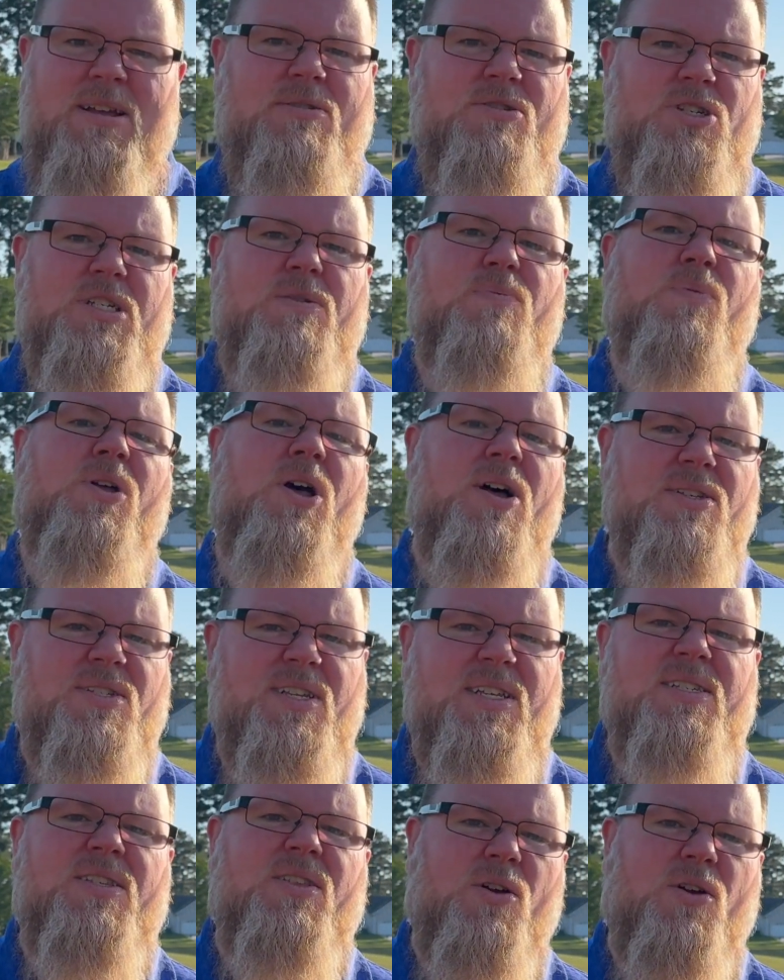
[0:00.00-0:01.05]
just because
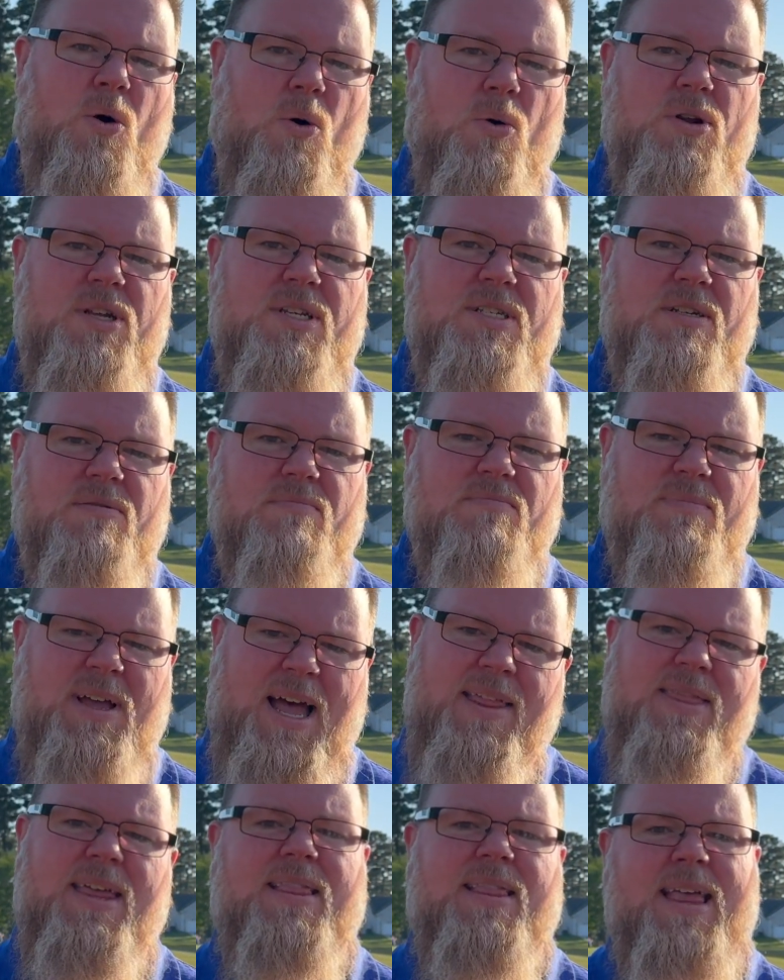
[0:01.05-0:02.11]
it's the coldest, and
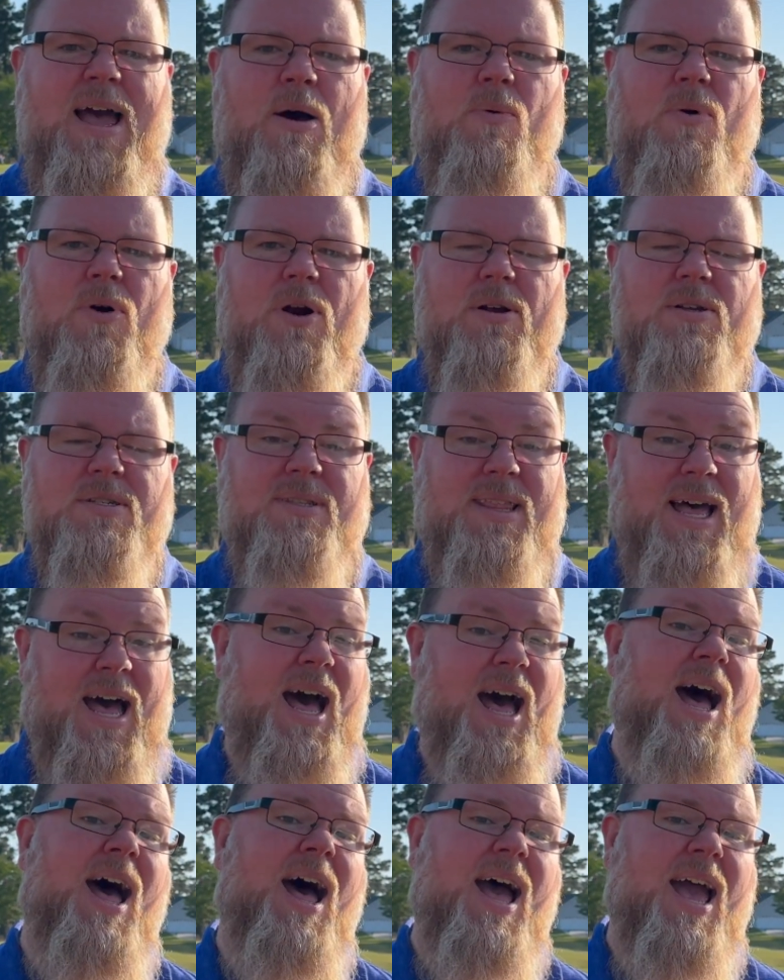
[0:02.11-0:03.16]
I think that works. The
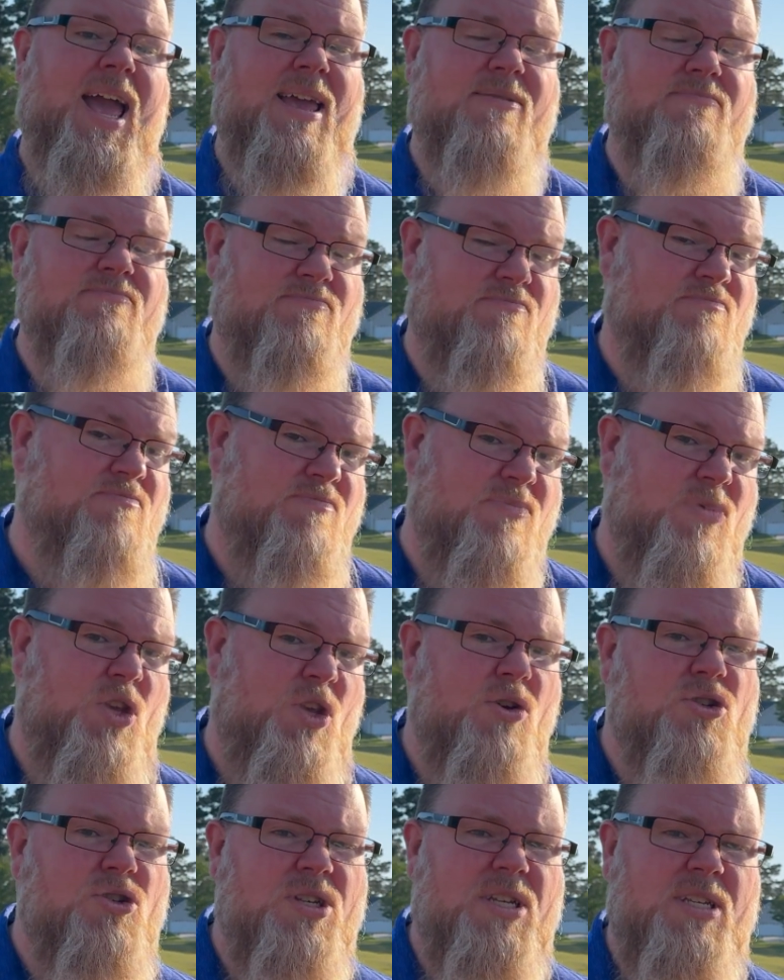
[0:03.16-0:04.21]
high
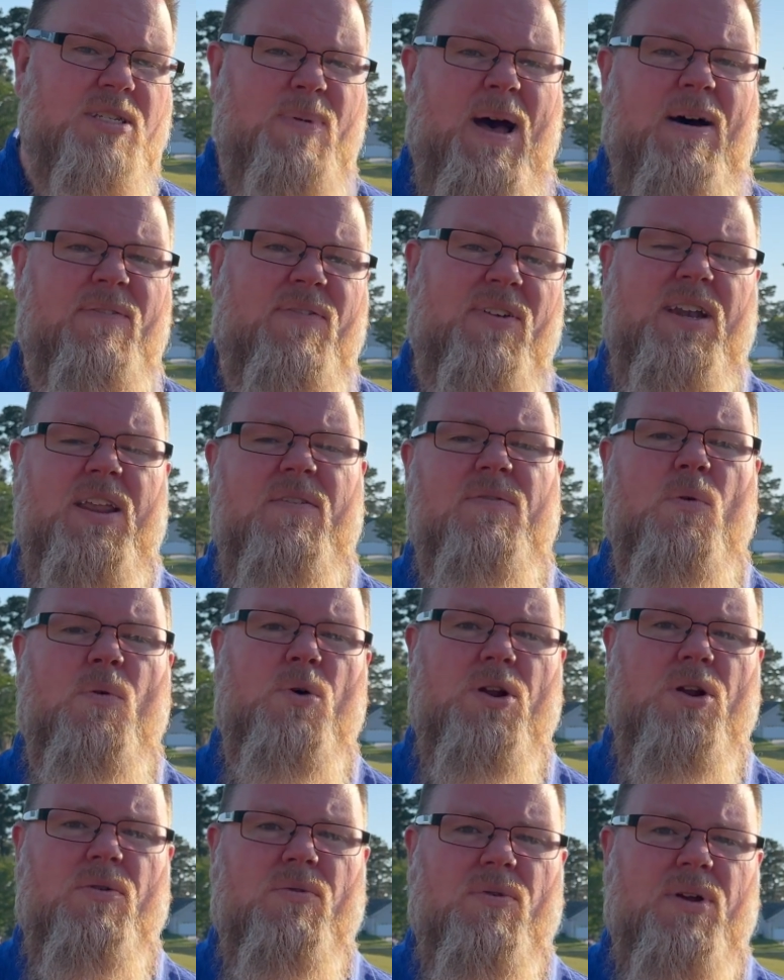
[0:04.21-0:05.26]
usually is about 54
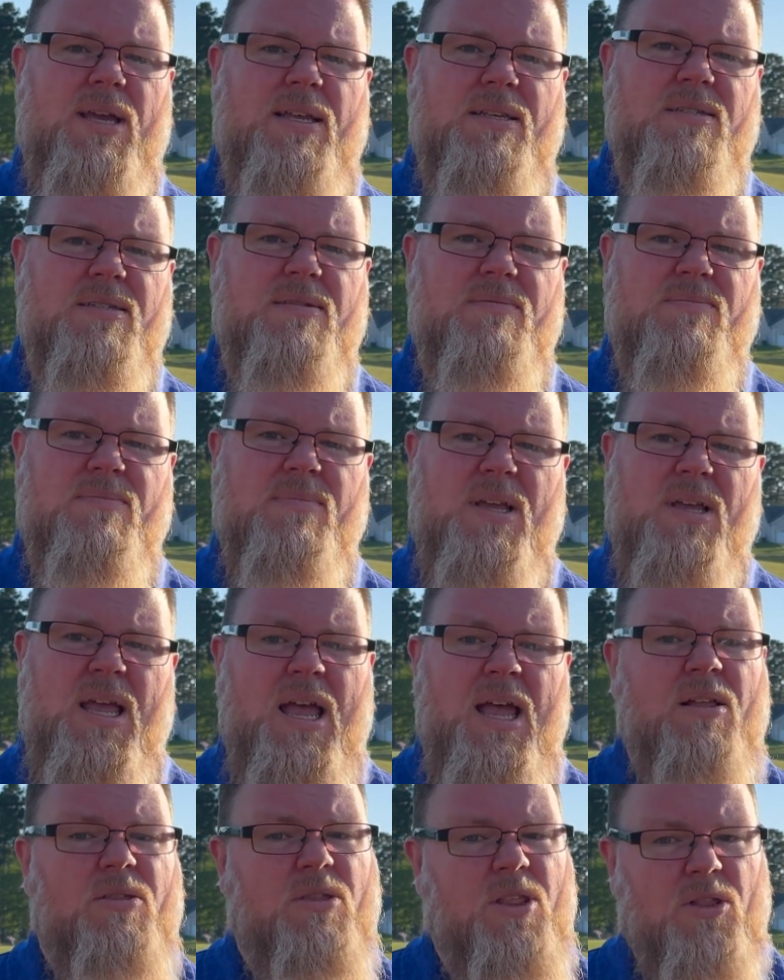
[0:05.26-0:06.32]
degrees.
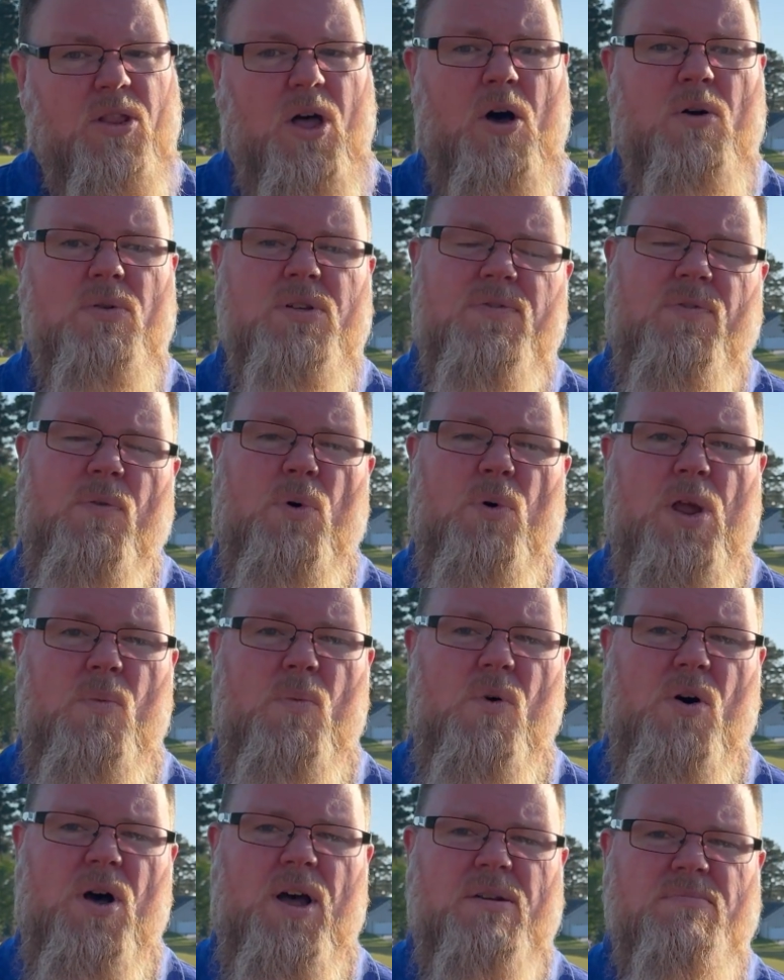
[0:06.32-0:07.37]
The low is
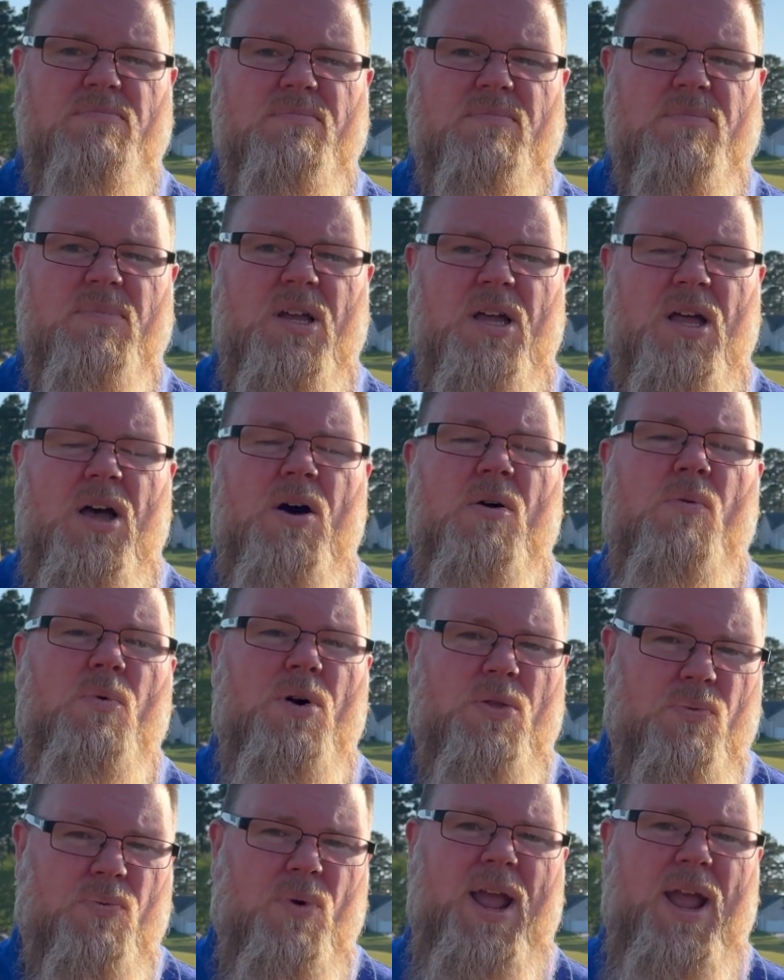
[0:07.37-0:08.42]
41
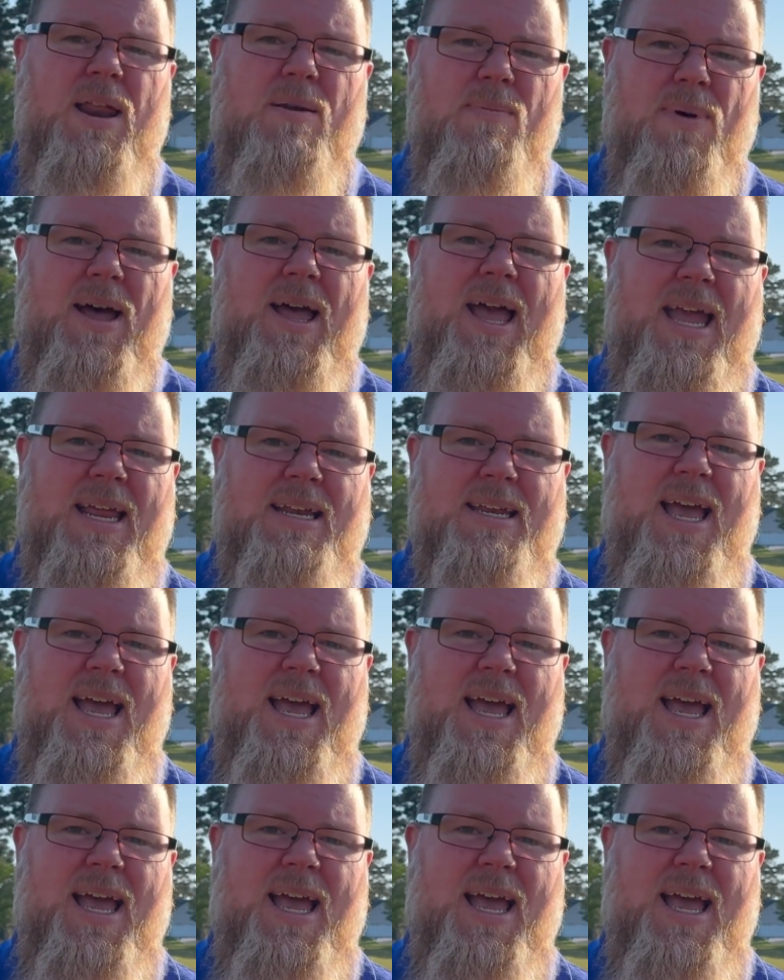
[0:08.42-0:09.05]
with rain about 8